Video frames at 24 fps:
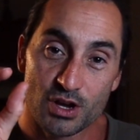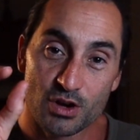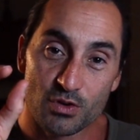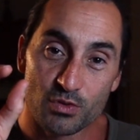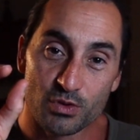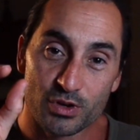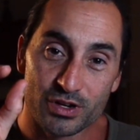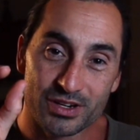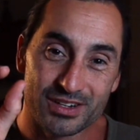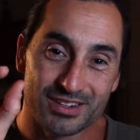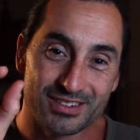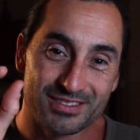
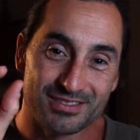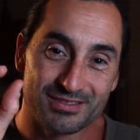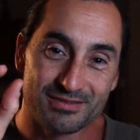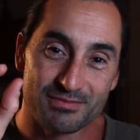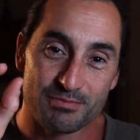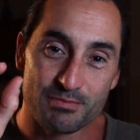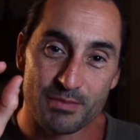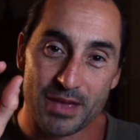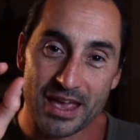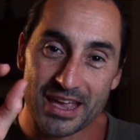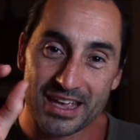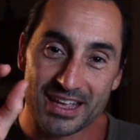would
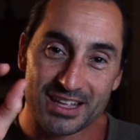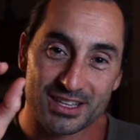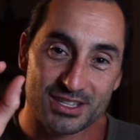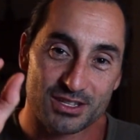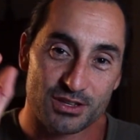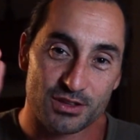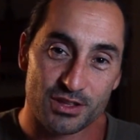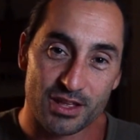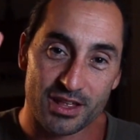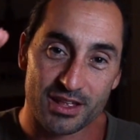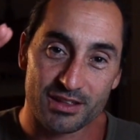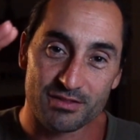make it
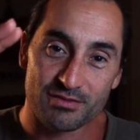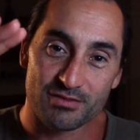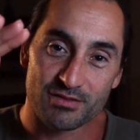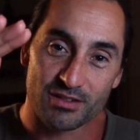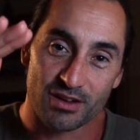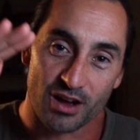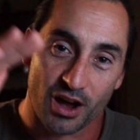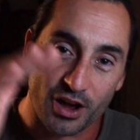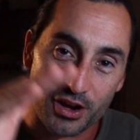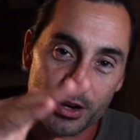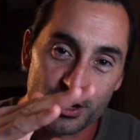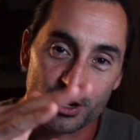so that
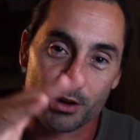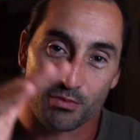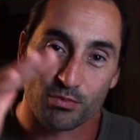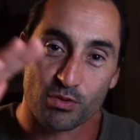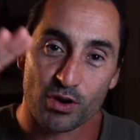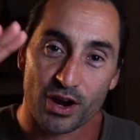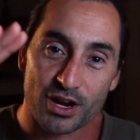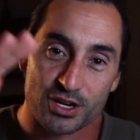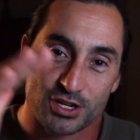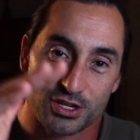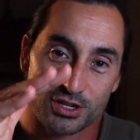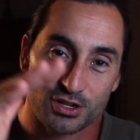under
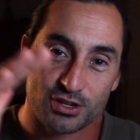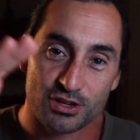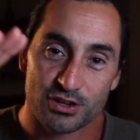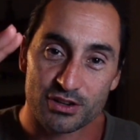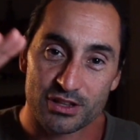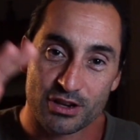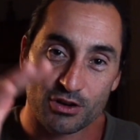pressure